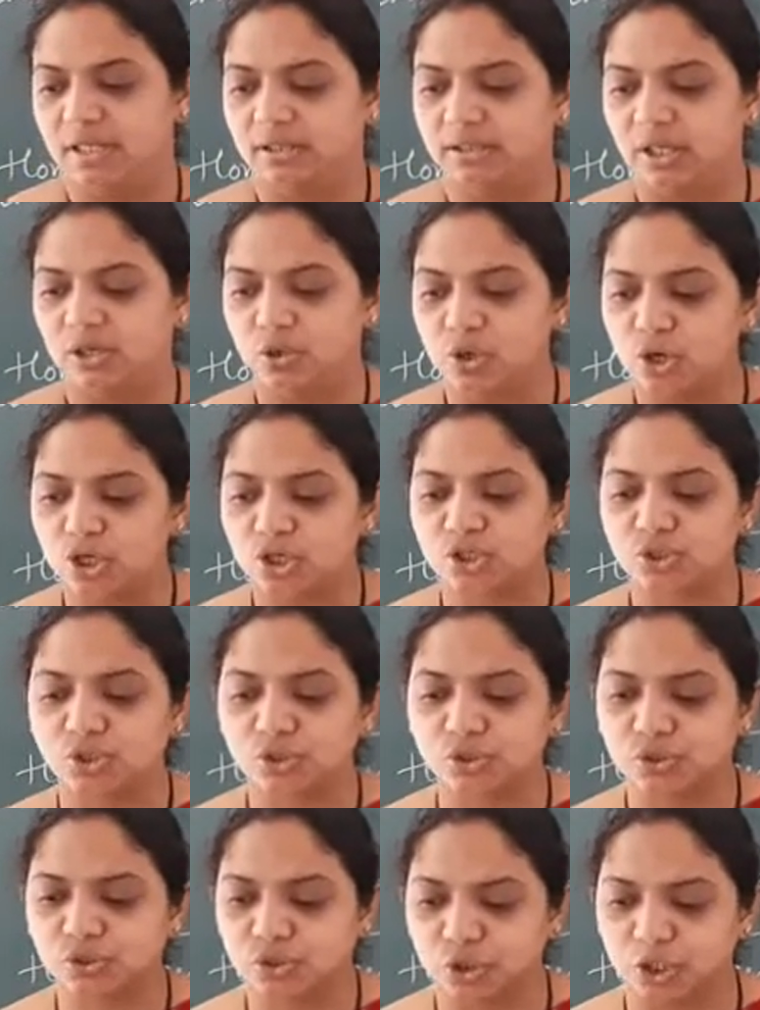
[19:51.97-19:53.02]
The
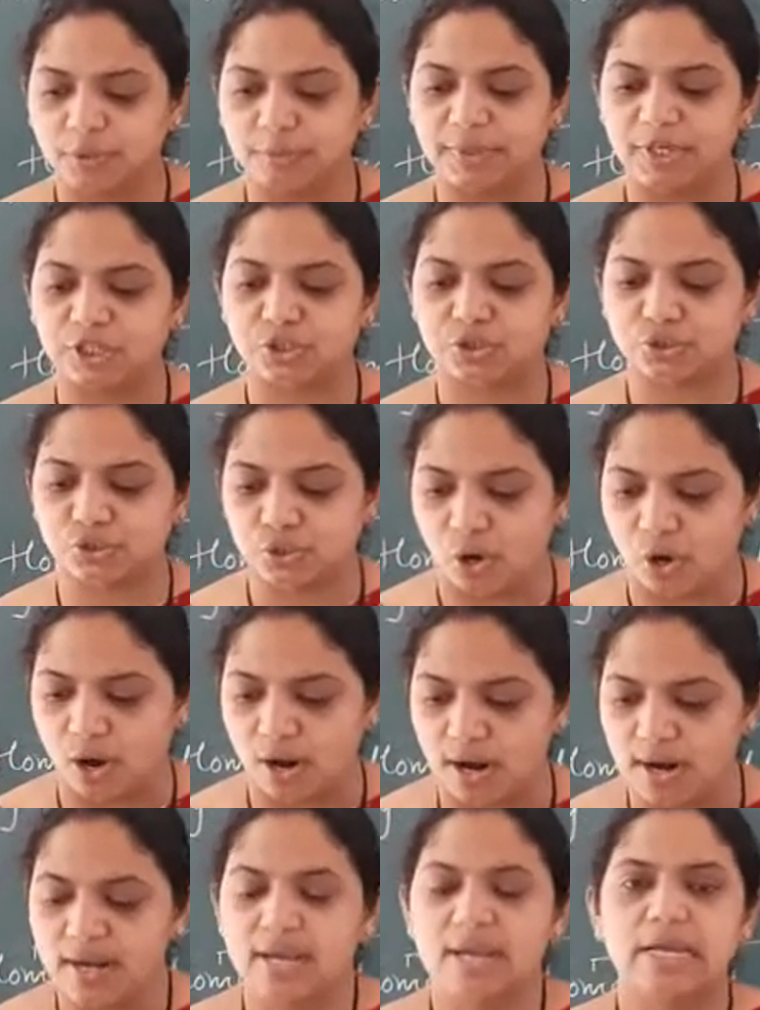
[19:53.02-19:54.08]
goods should be
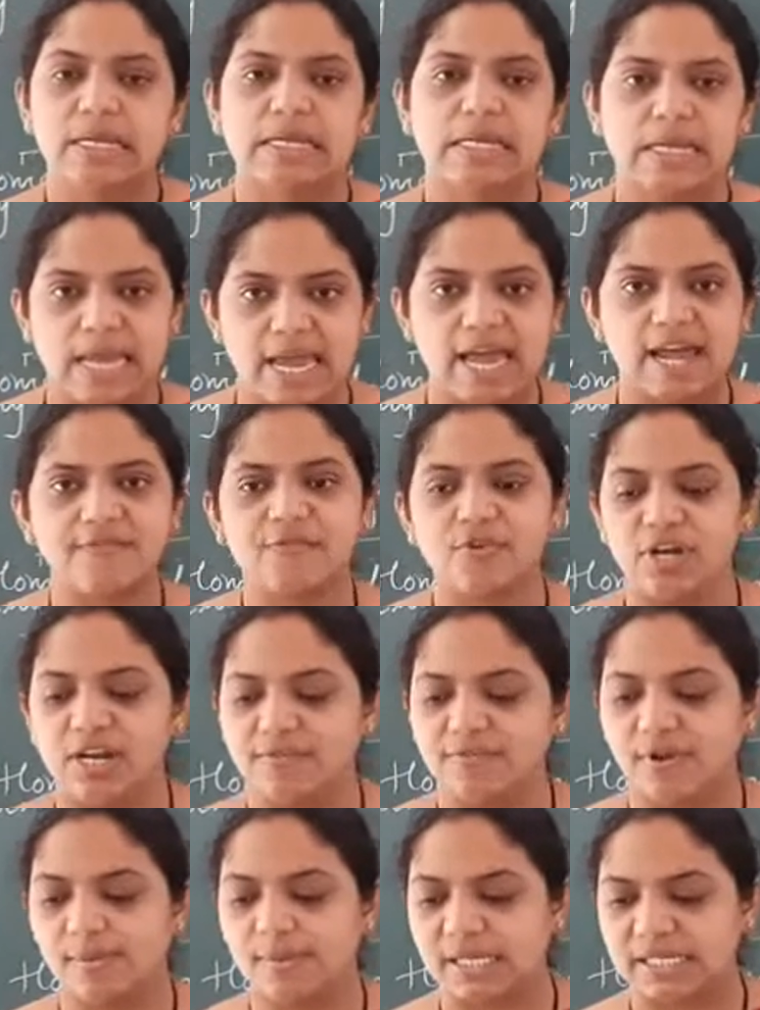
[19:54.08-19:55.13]
stored carefully
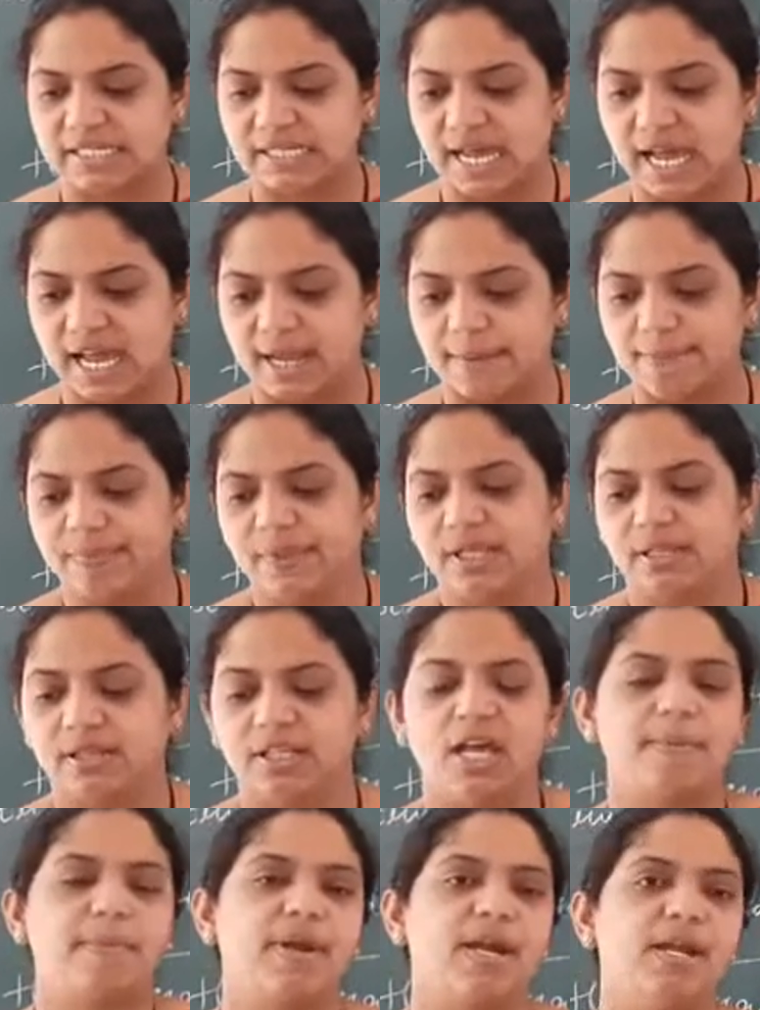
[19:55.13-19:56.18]
from the time
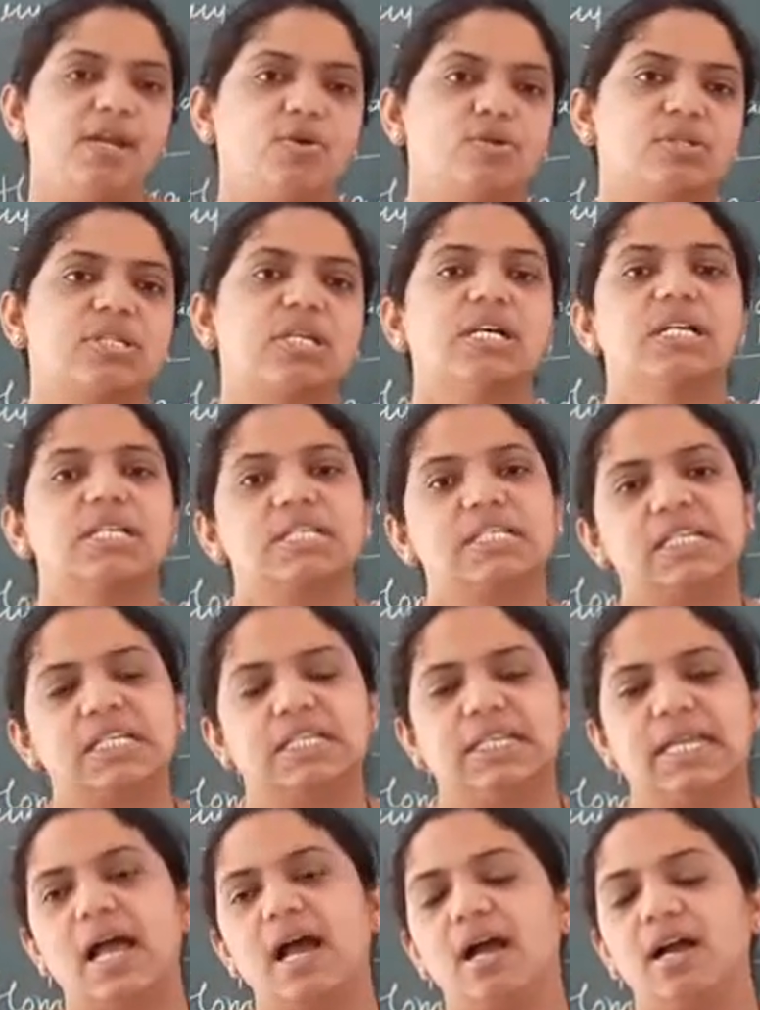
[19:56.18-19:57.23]
they are produced till
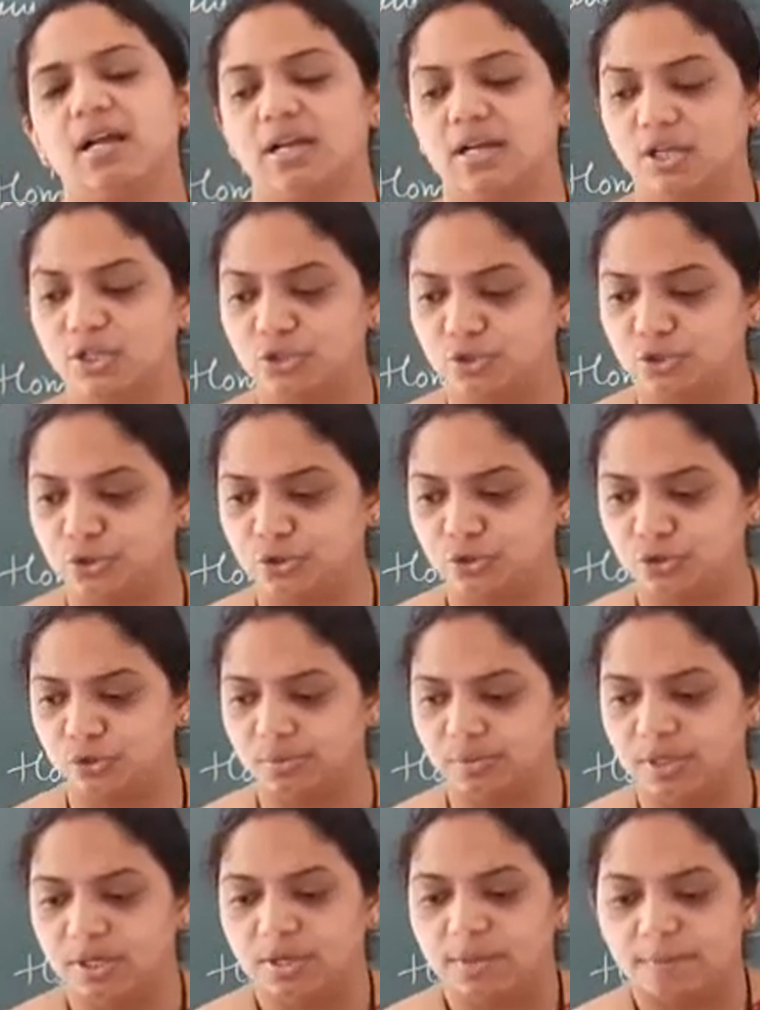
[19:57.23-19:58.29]
they are
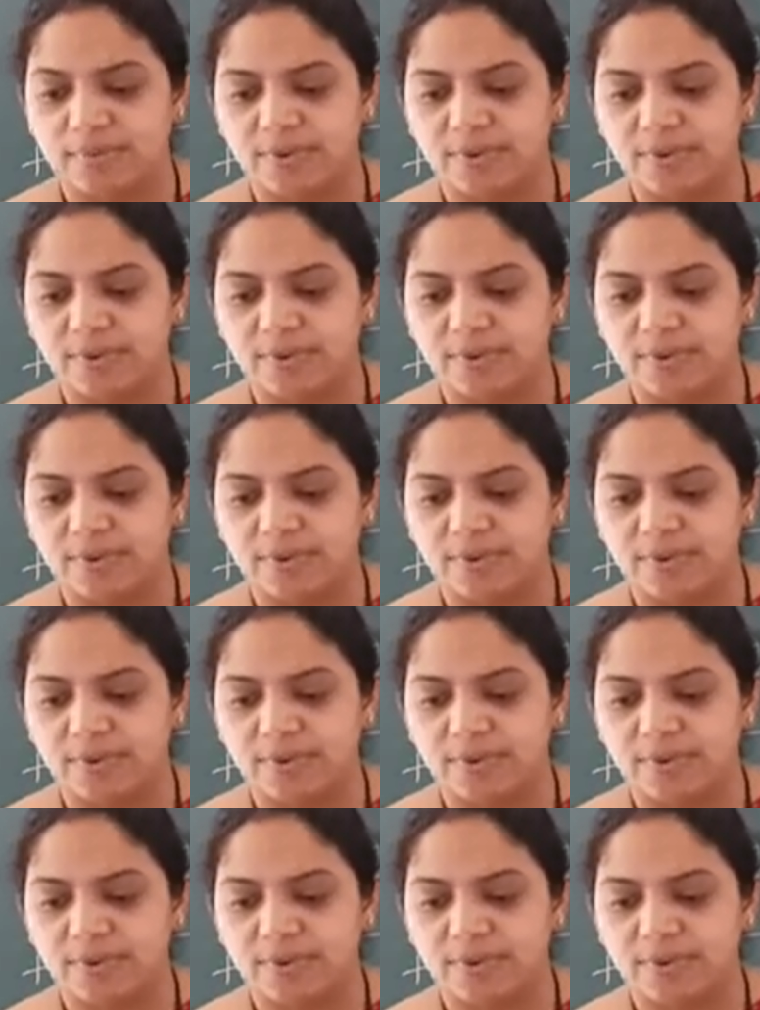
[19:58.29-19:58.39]
consumed.